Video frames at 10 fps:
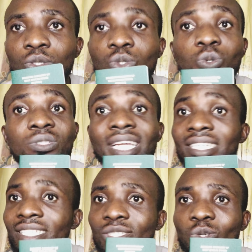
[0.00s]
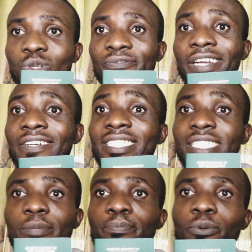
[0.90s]
So that is all, very
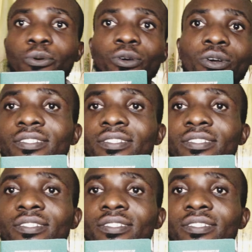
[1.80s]
simple.